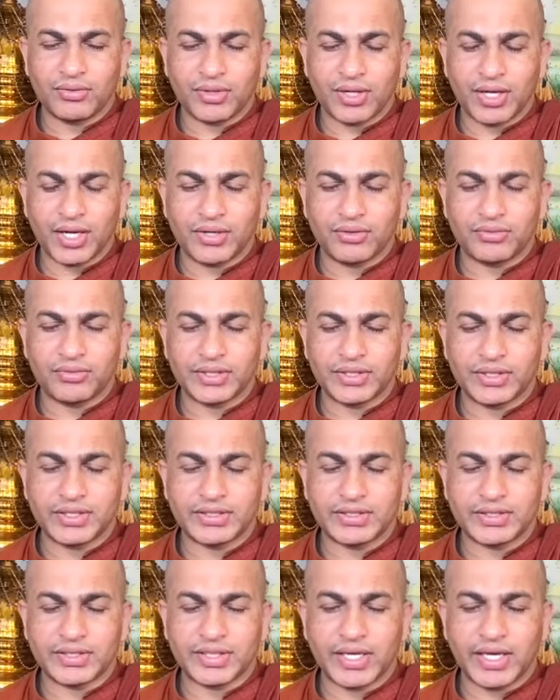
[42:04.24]
to have a,
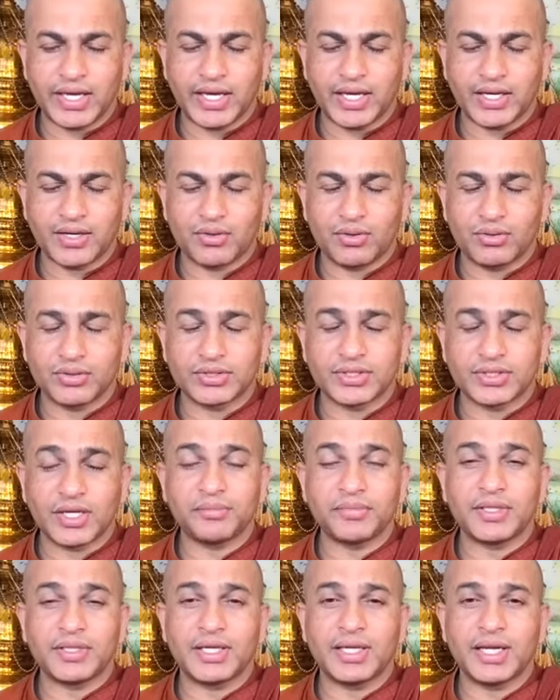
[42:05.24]
this cake or
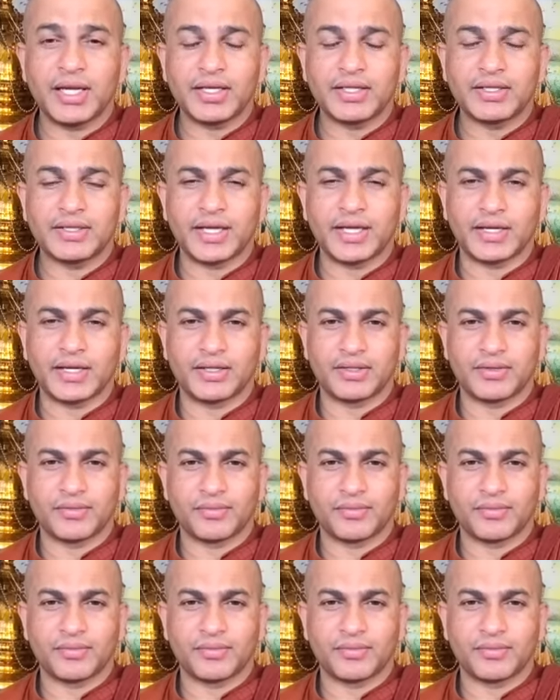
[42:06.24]
something like that.